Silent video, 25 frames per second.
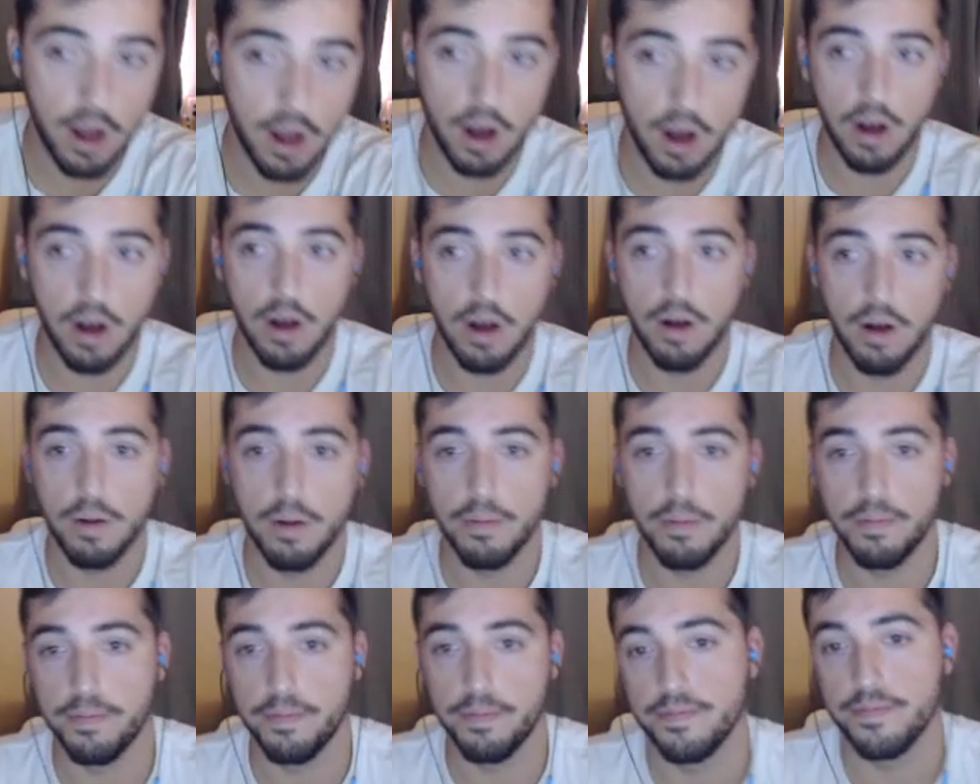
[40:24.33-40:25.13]

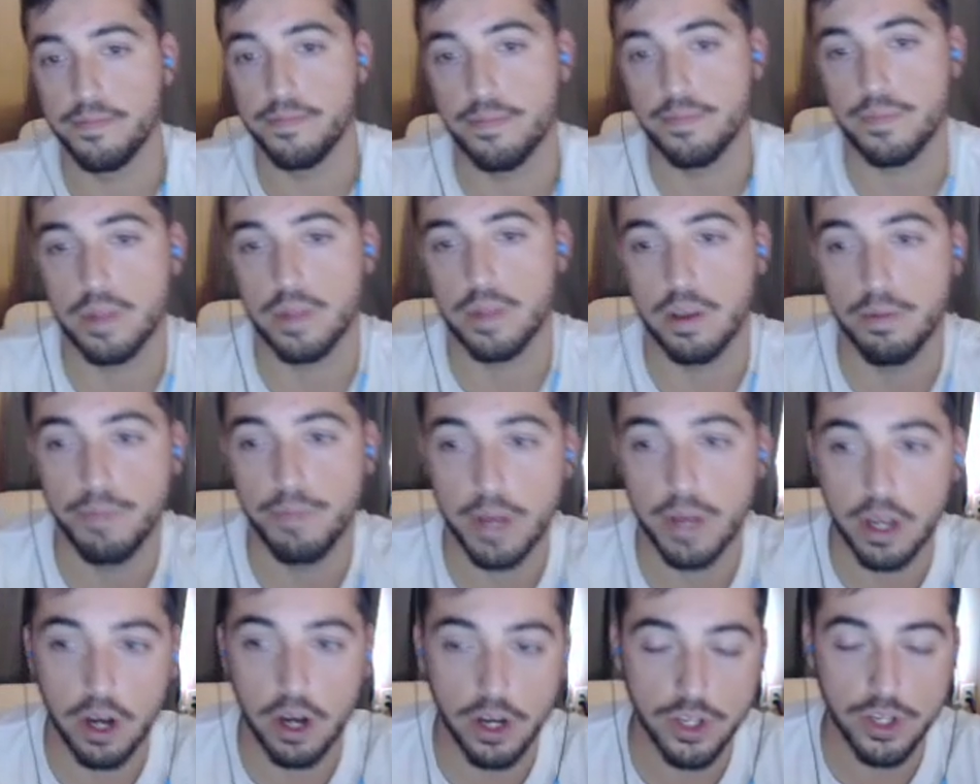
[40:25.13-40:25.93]
um,
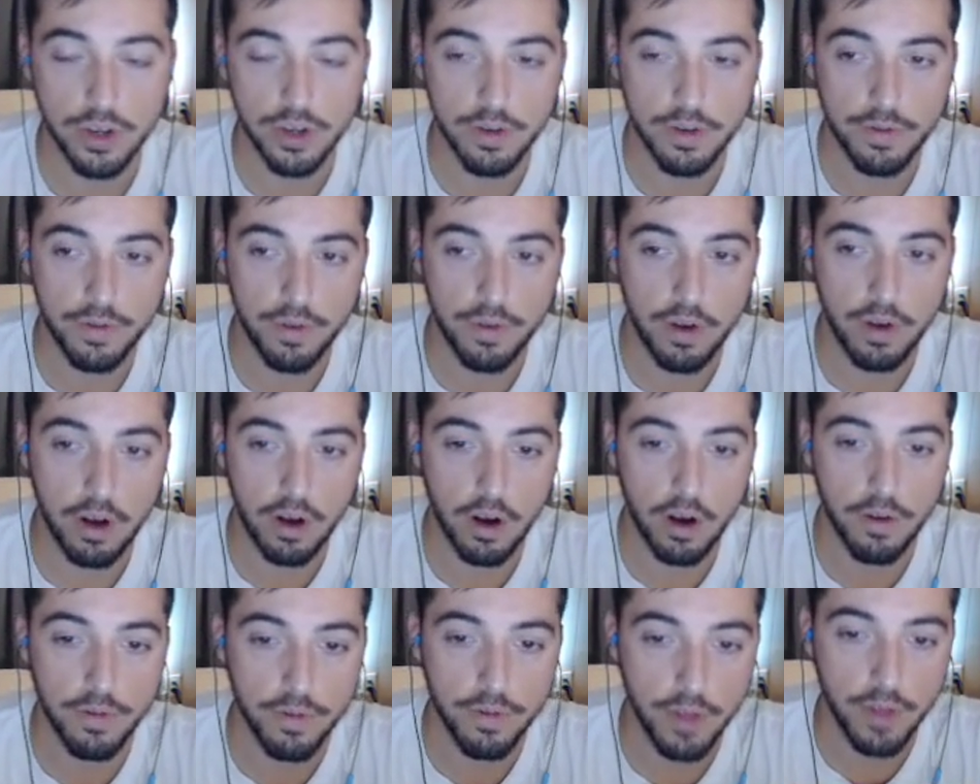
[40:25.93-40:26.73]
because of
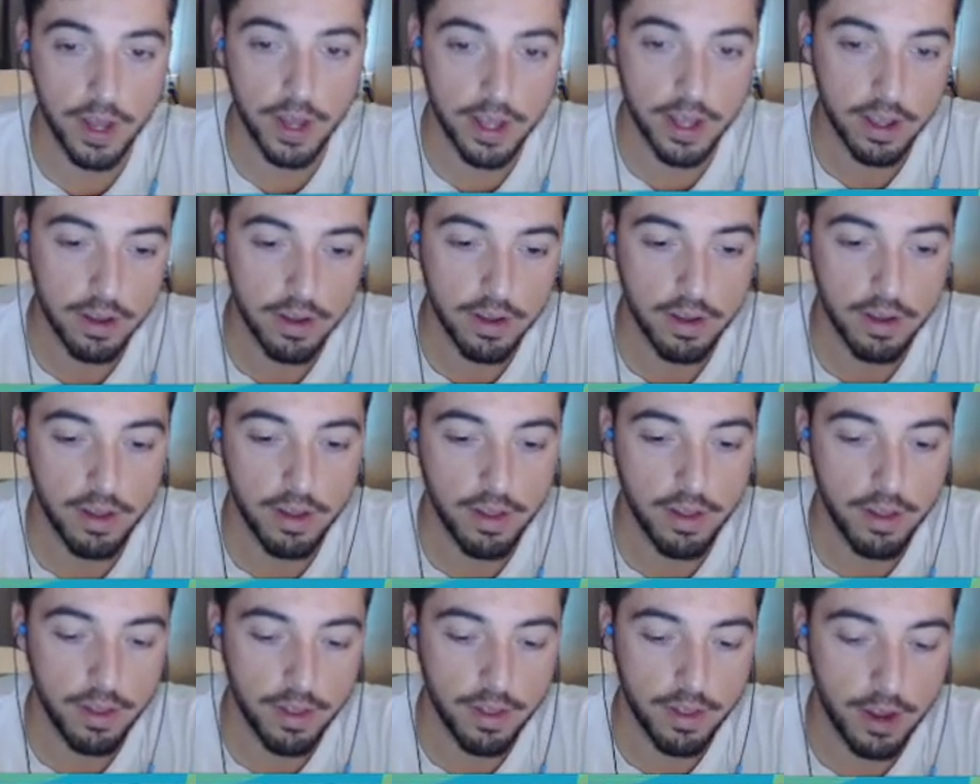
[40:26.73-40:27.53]
of like
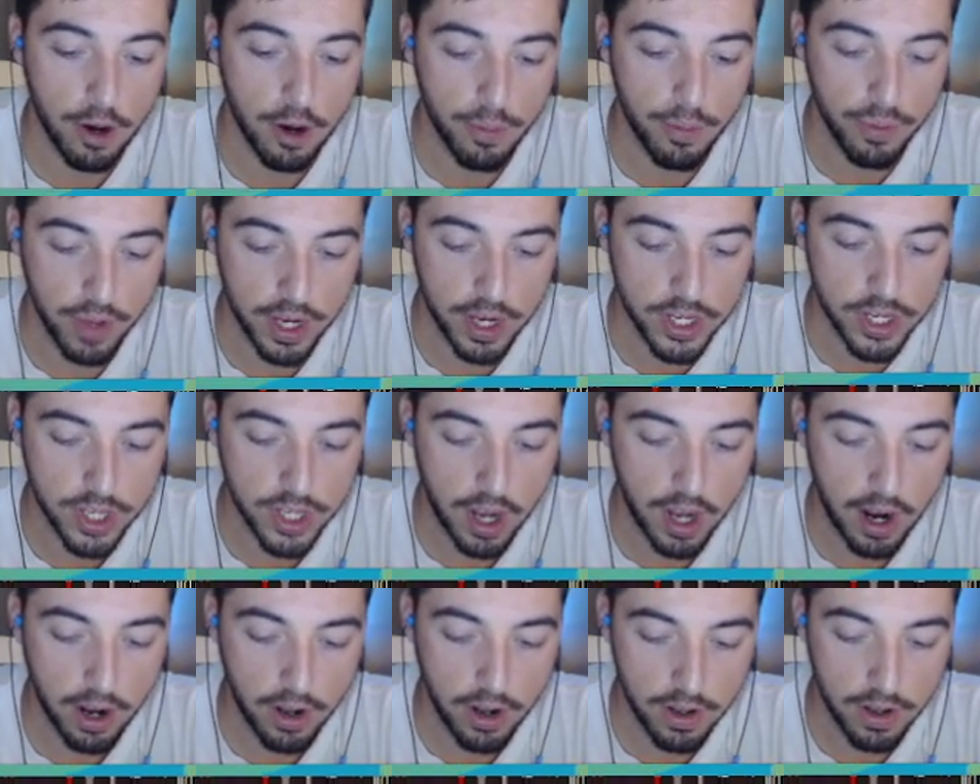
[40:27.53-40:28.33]
their play
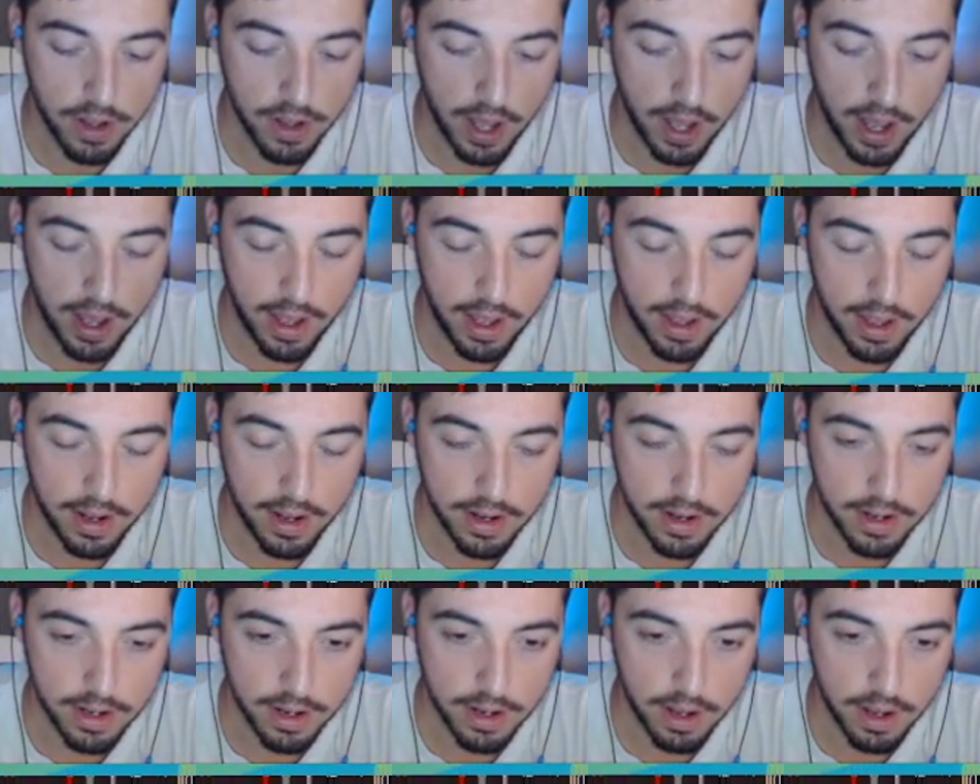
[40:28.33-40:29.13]
style
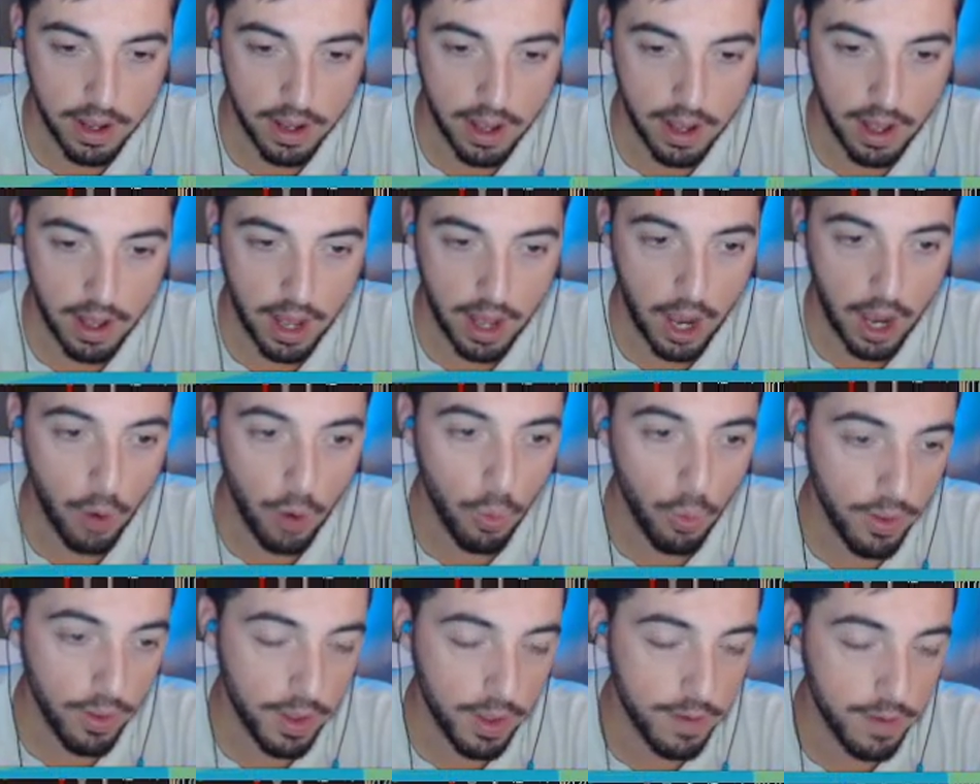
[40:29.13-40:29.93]
and how
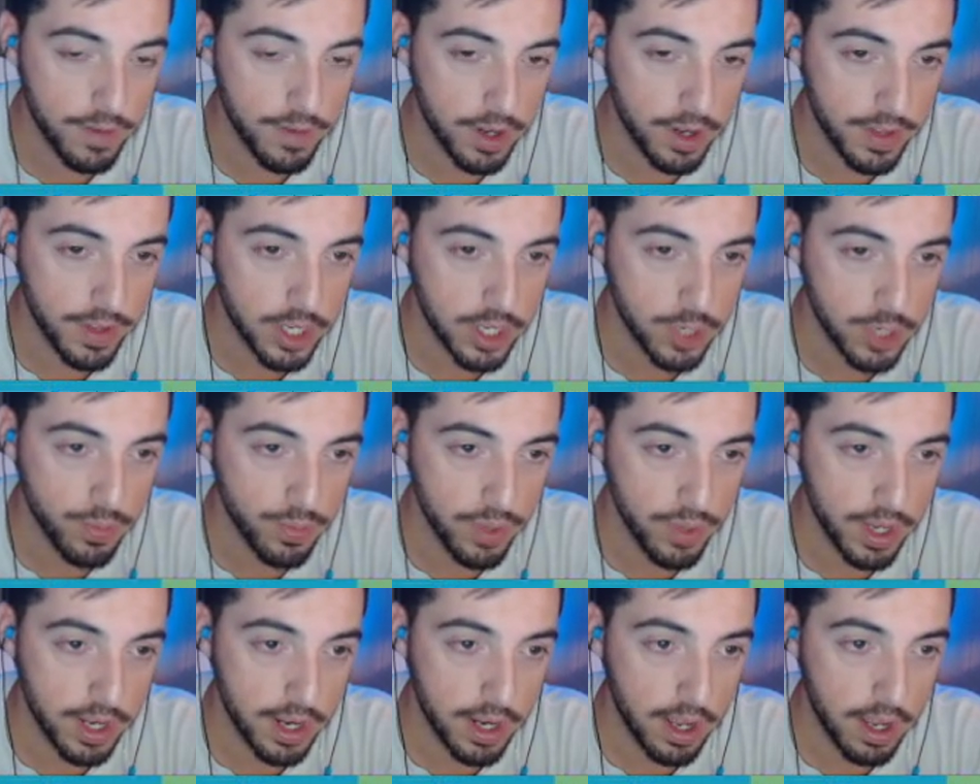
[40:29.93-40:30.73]
well they've done this
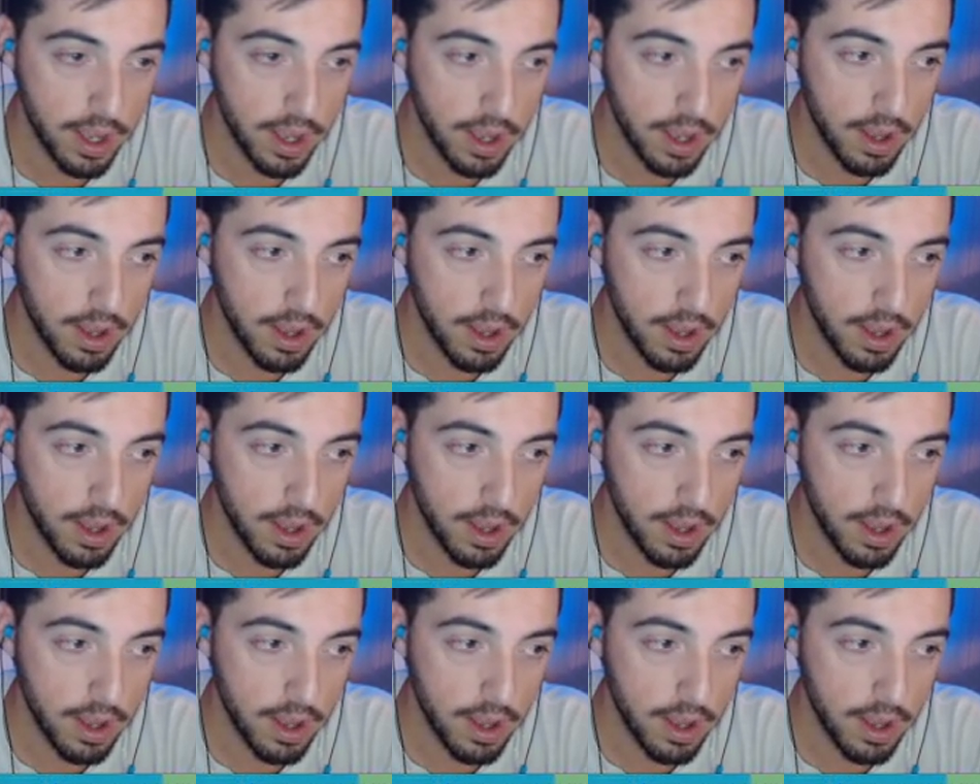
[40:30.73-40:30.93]
split.